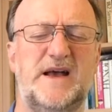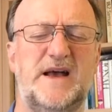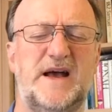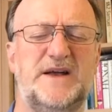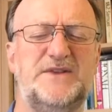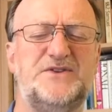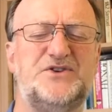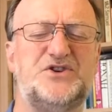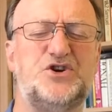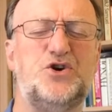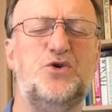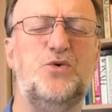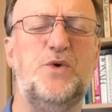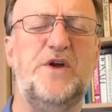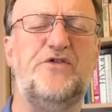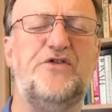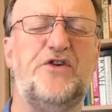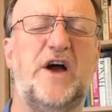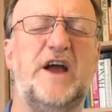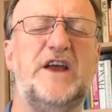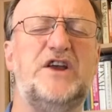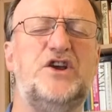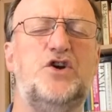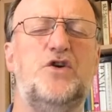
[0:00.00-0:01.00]
And so we
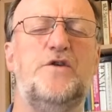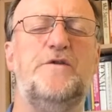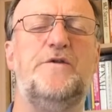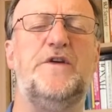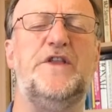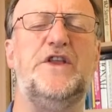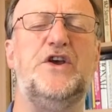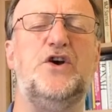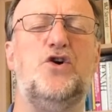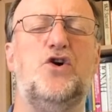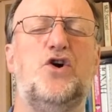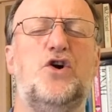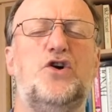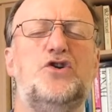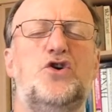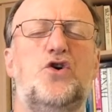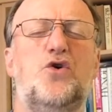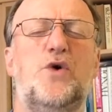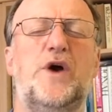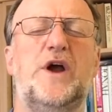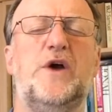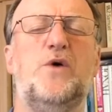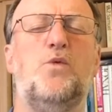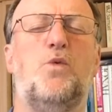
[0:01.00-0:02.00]
thank you for the
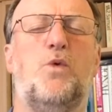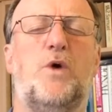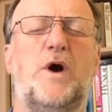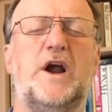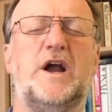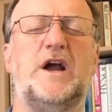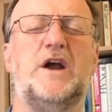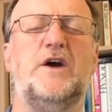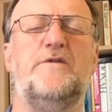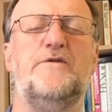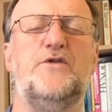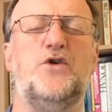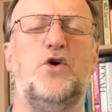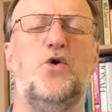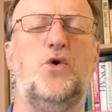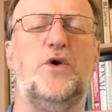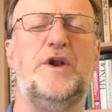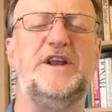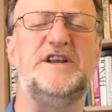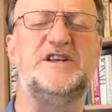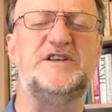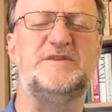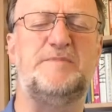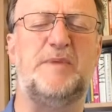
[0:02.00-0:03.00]
ongoing work of the
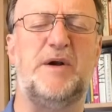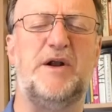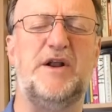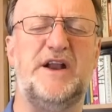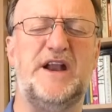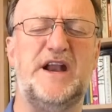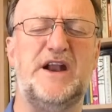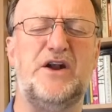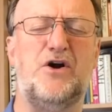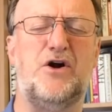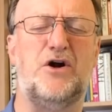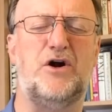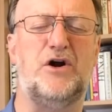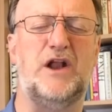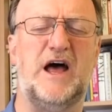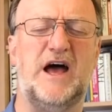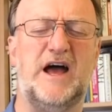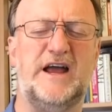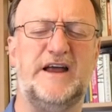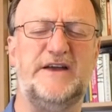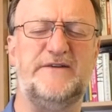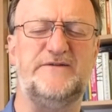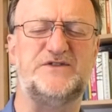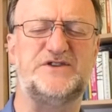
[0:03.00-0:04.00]
Holy Spirit in our
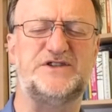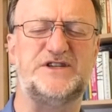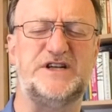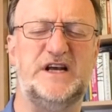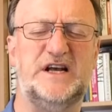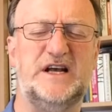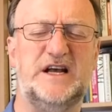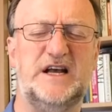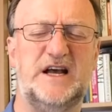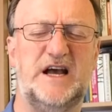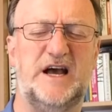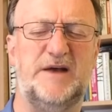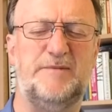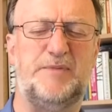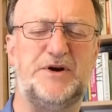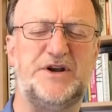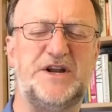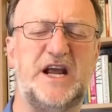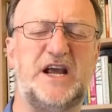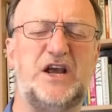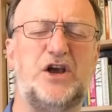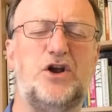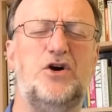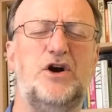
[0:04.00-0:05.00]
lives, and
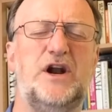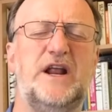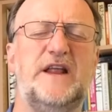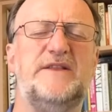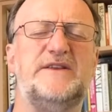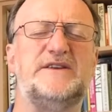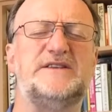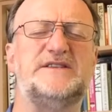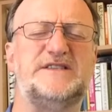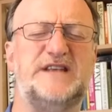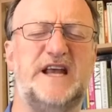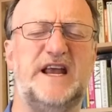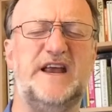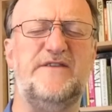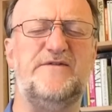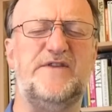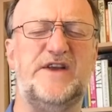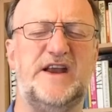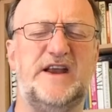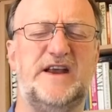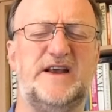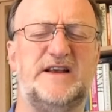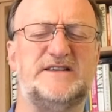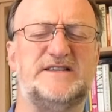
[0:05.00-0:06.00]
particularly this
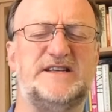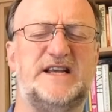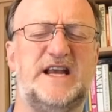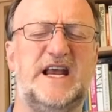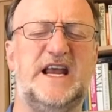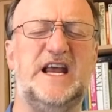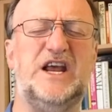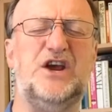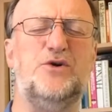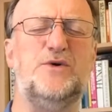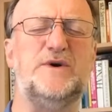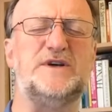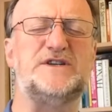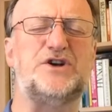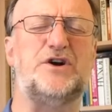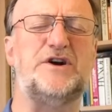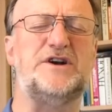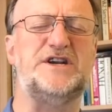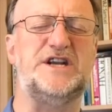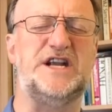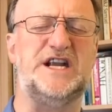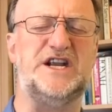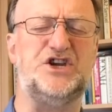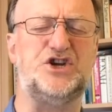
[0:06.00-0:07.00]
evening as He who is our
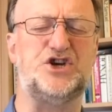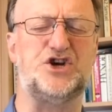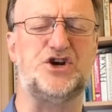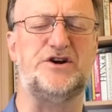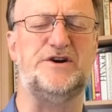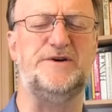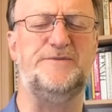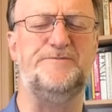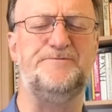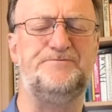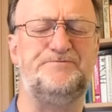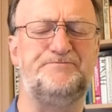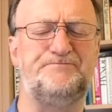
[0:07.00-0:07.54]
teacher.